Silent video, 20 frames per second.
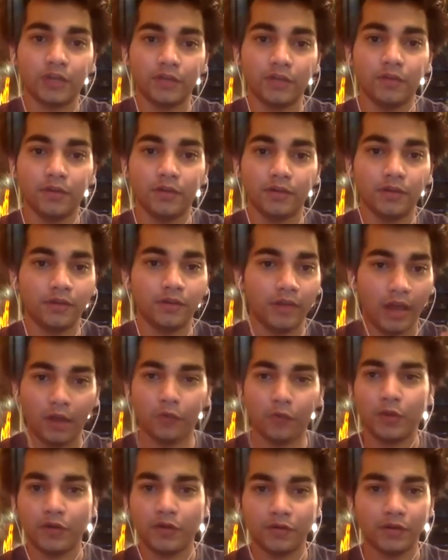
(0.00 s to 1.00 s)
Given now
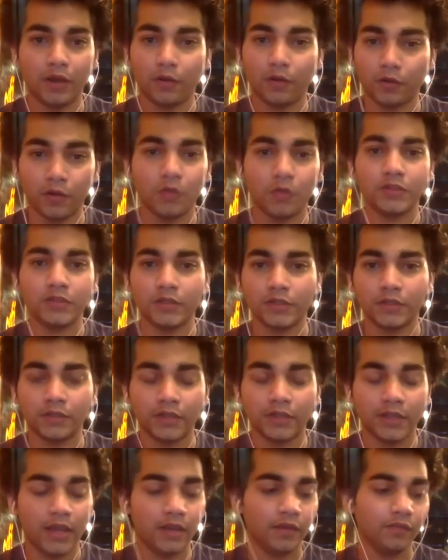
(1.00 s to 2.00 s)
we're closing to
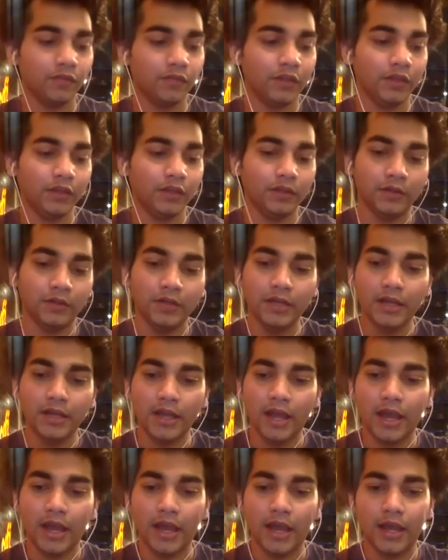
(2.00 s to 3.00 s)
the end of the year,
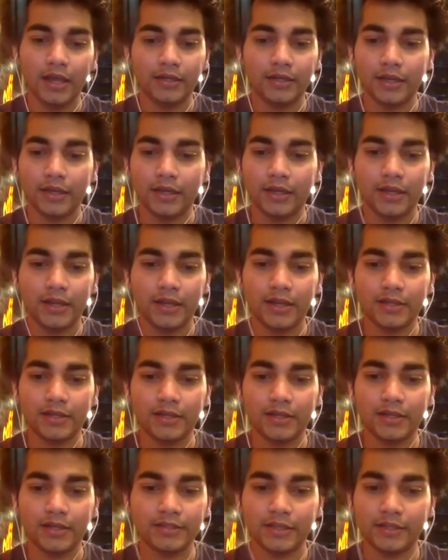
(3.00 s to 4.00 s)
and
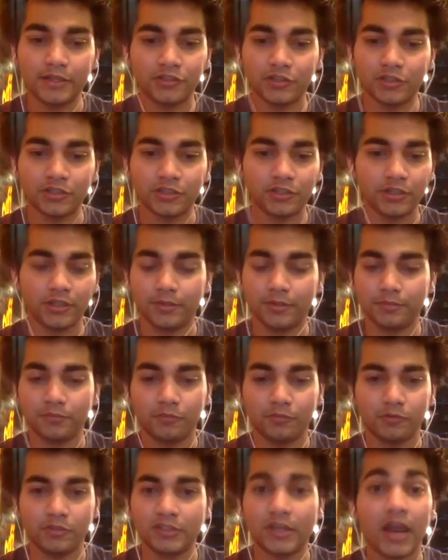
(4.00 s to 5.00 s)
it has just
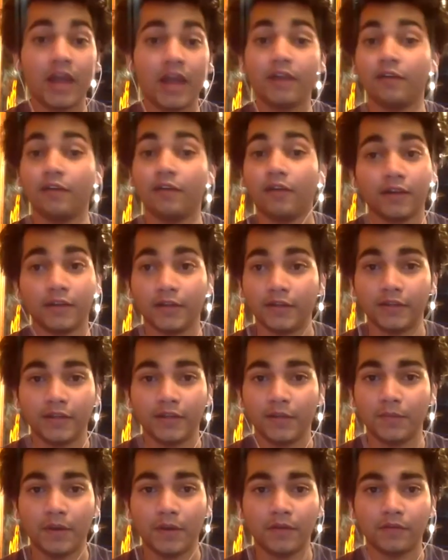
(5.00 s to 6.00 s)
skyrocketed
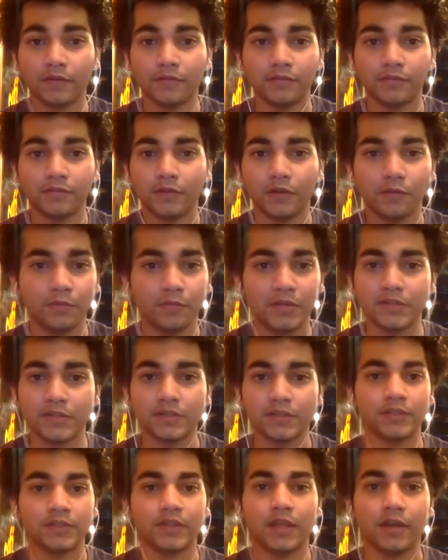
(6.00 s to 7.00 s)
the amount of
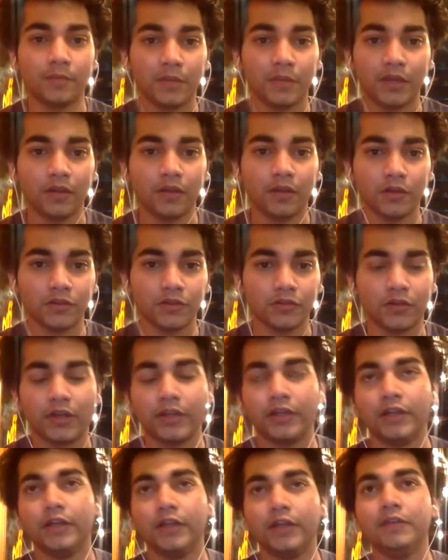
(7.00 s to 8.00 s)
businesses that are being launched
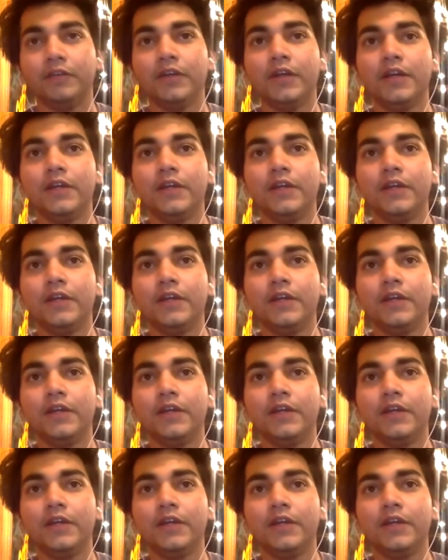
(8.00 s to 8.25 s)
right now.